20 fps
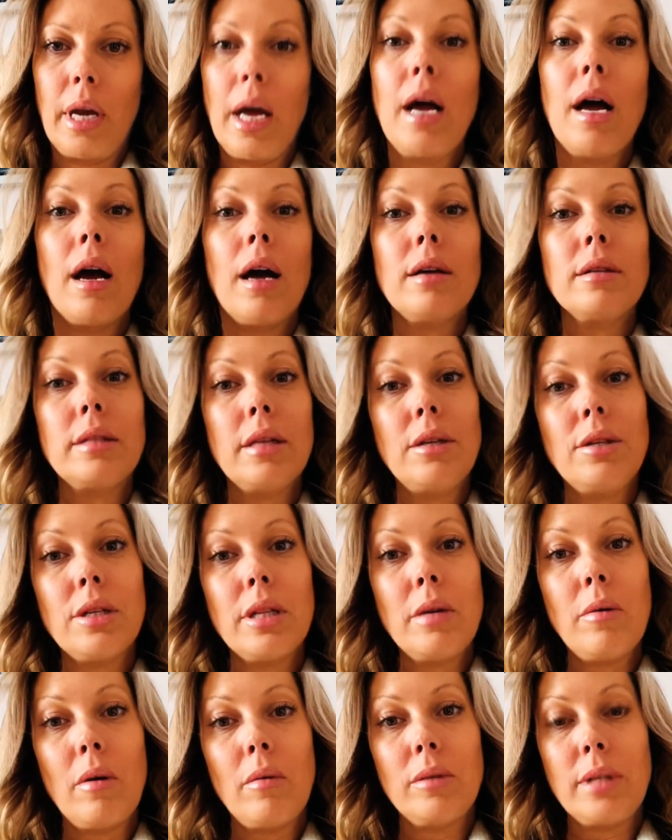
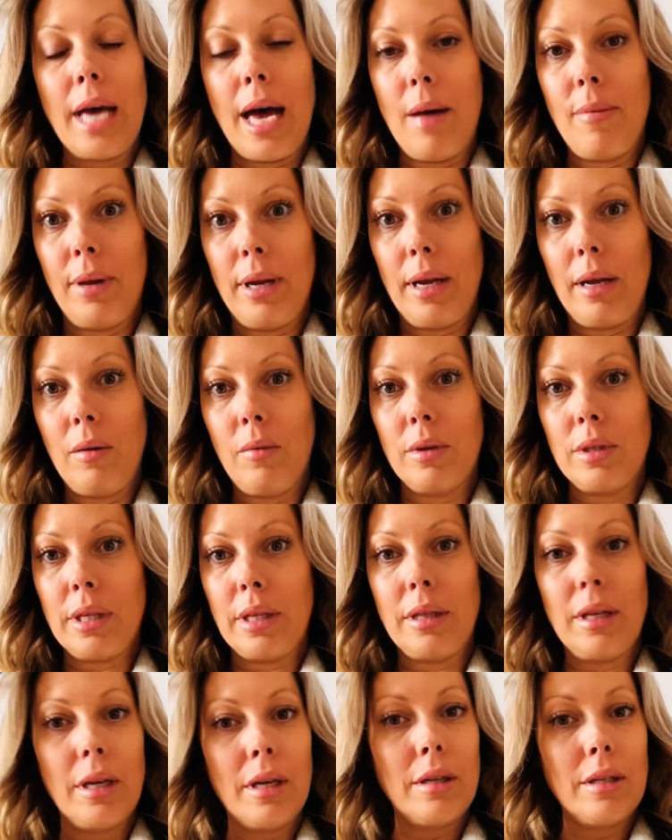Essentially what was happening was
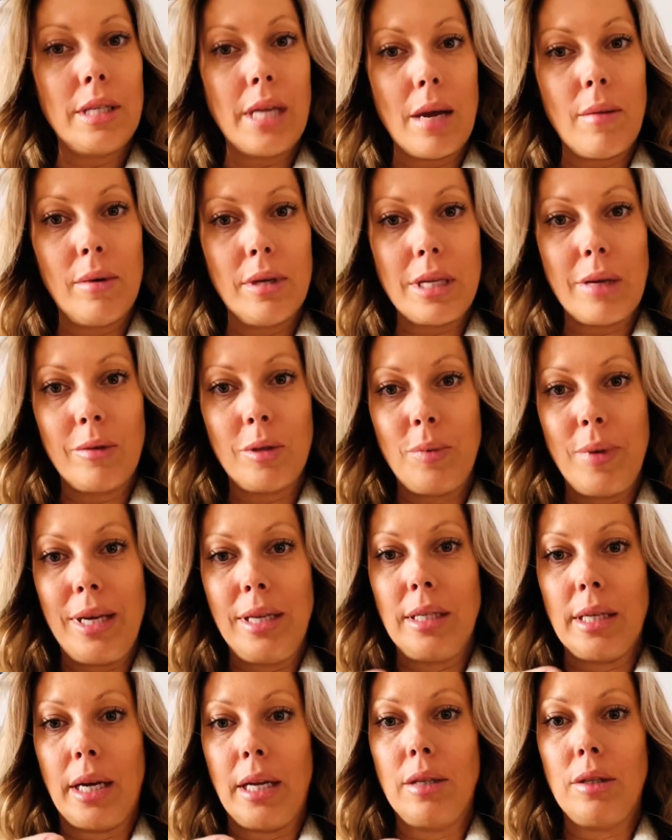that the damage that was being
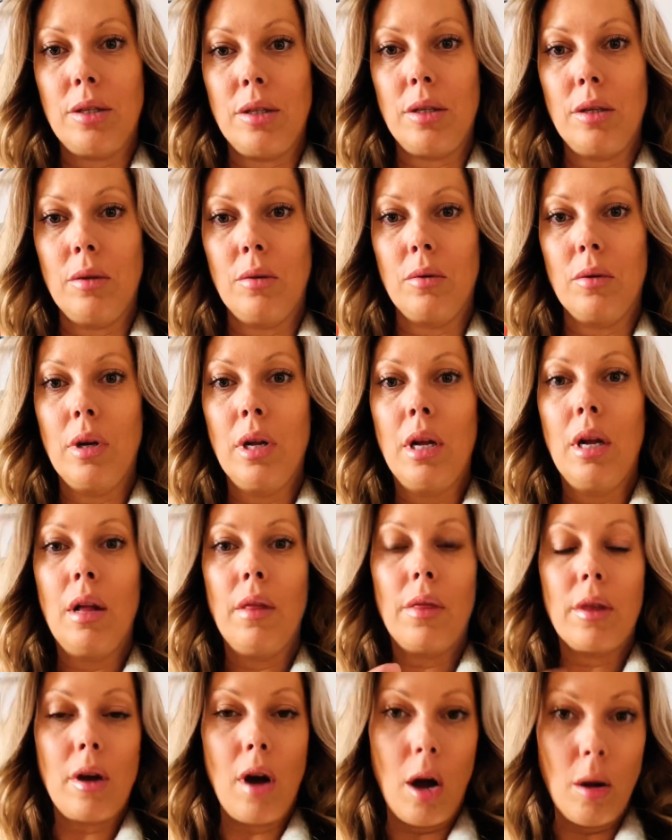done to
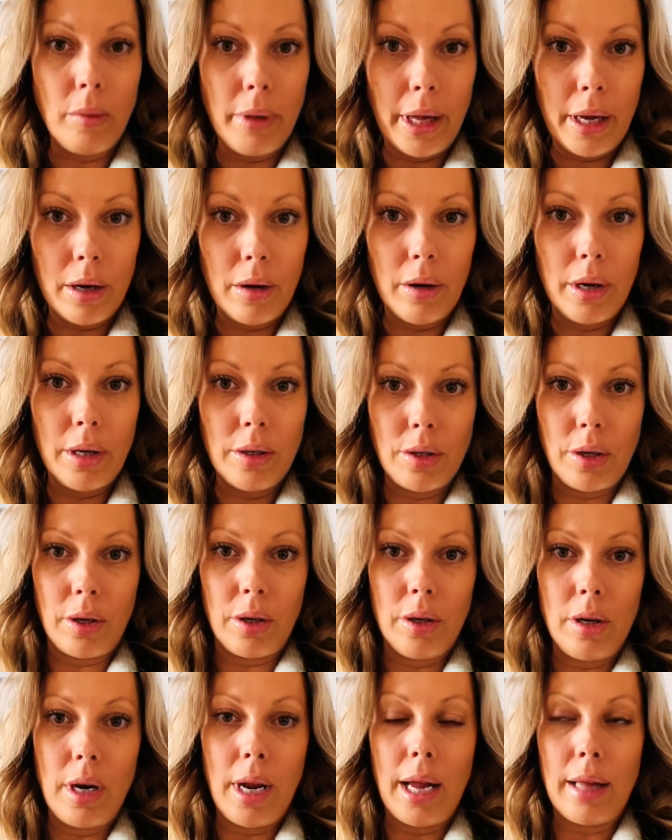the gallbladder in
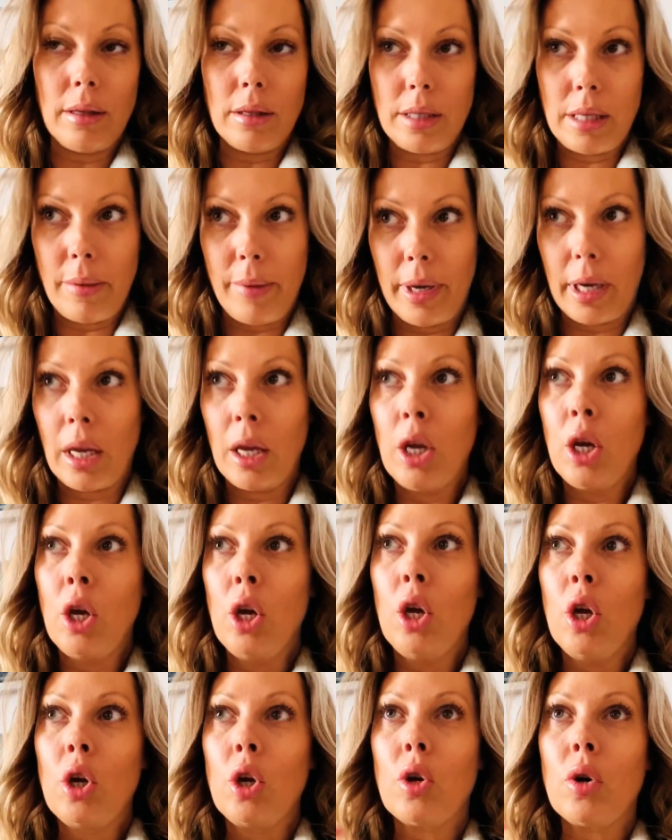turn and the stomach
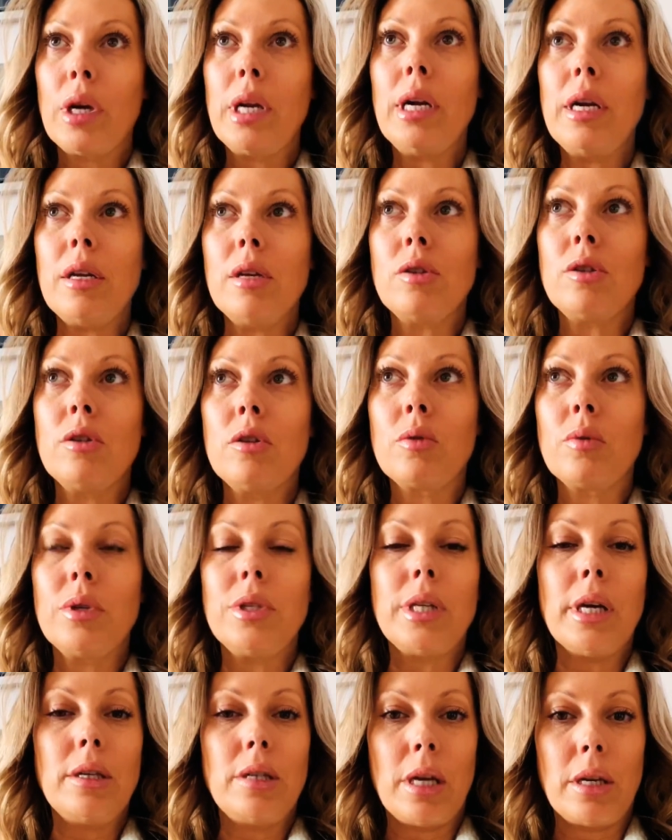created issues with
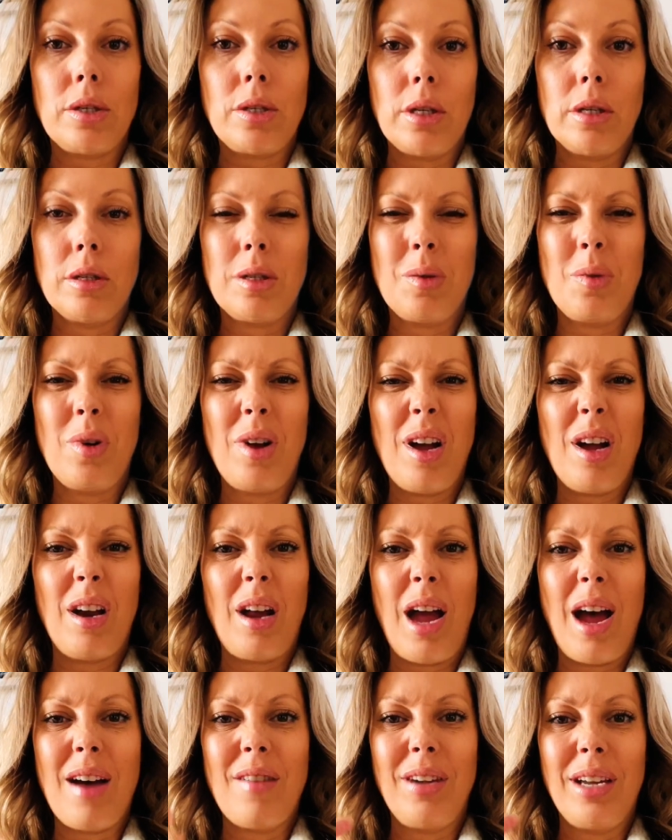digestion. So we're not
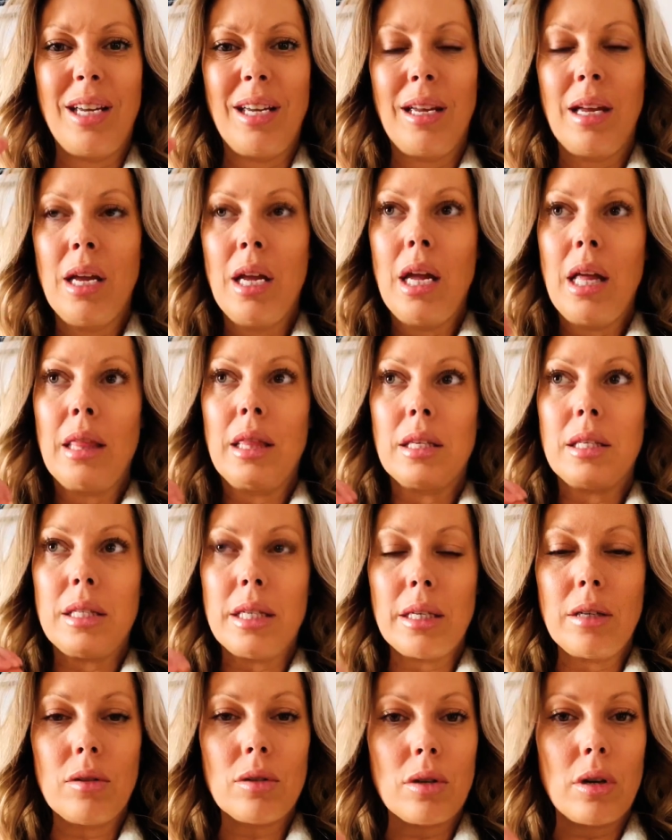having, the
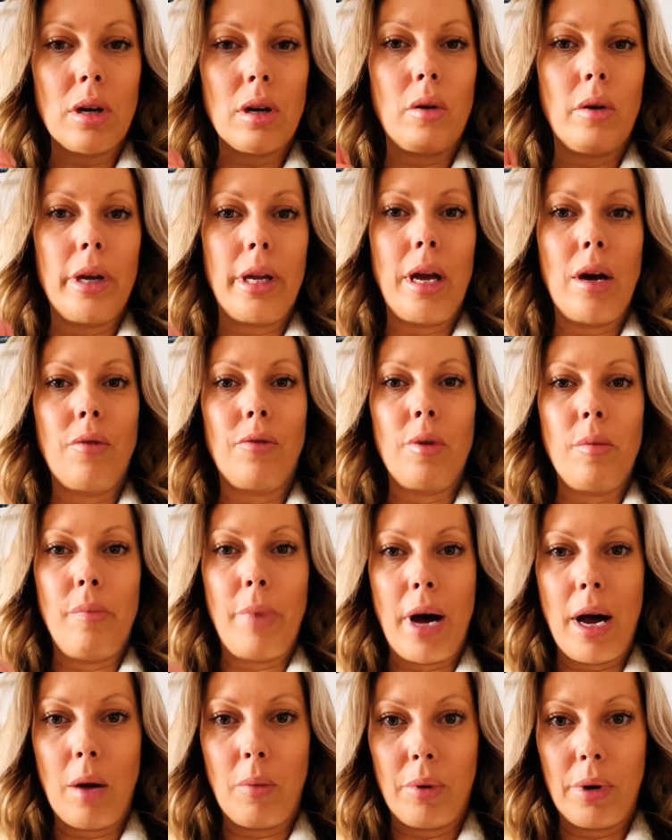signals are not going out for
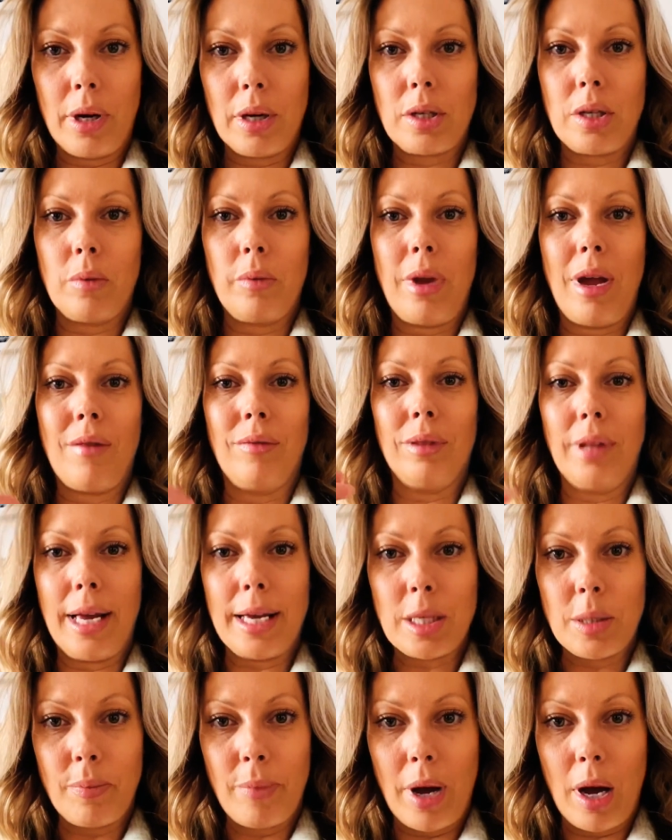bile production. We have
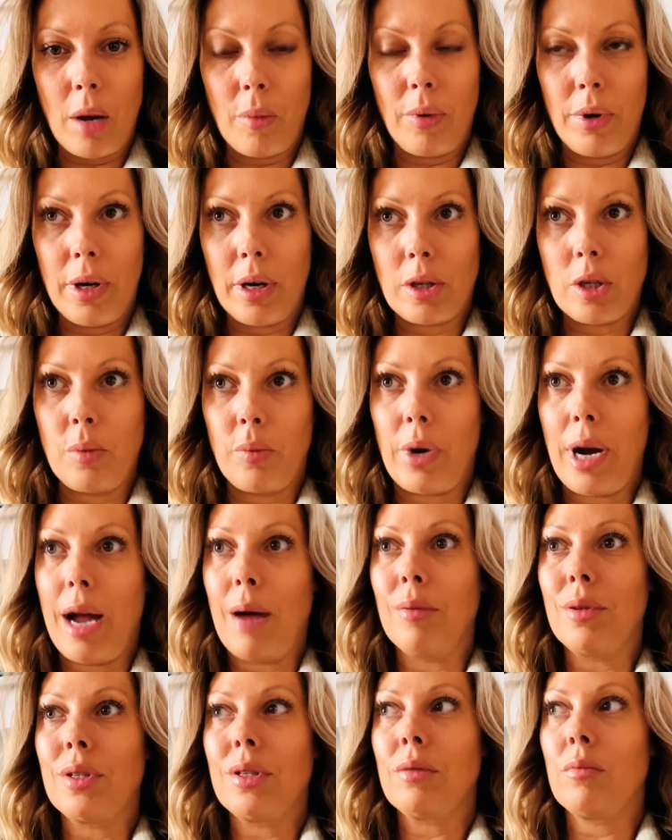less bile production.
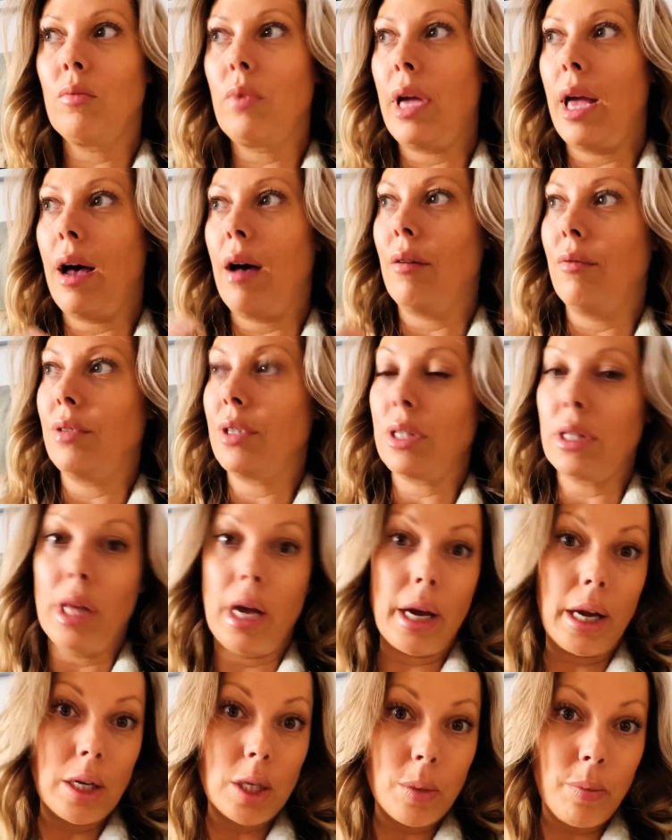Perhaps we have
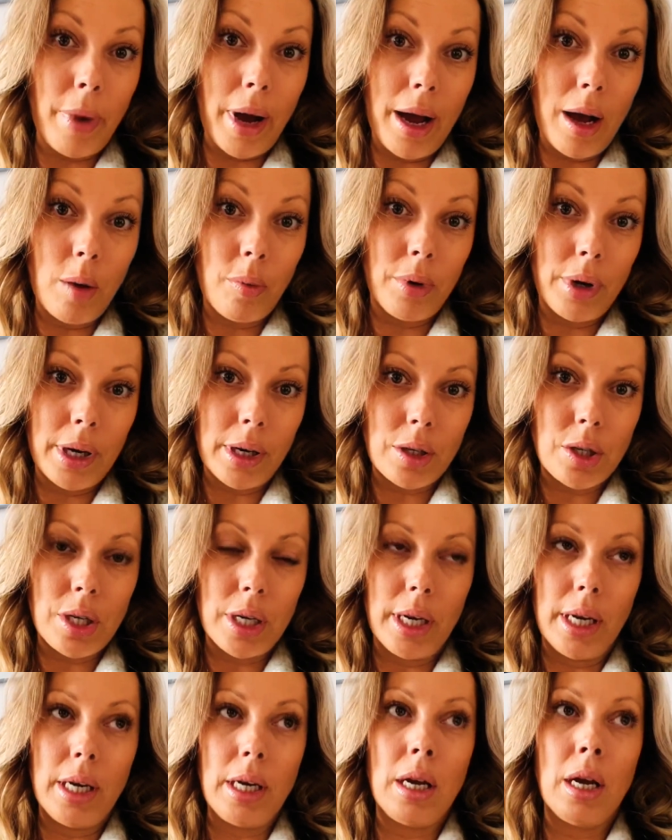sluggish bile
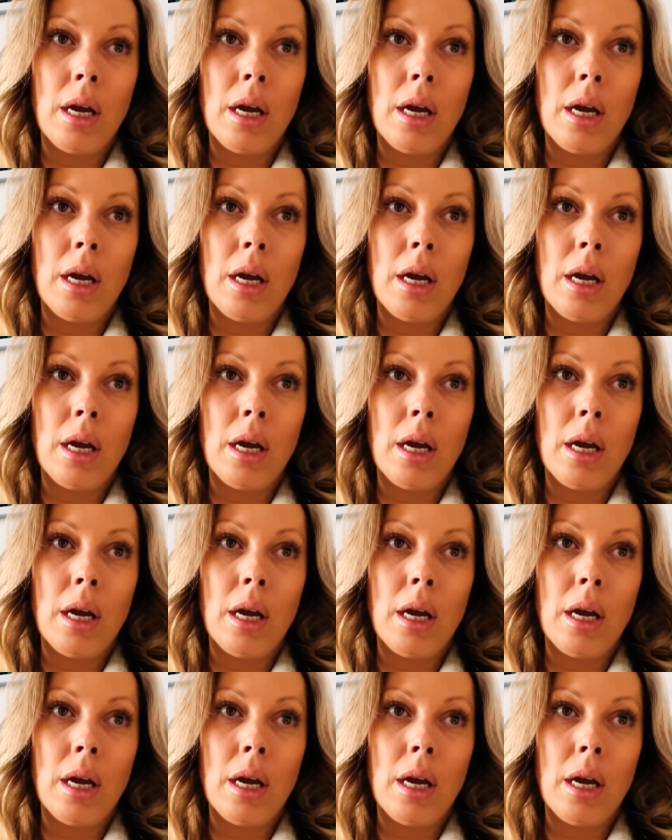production.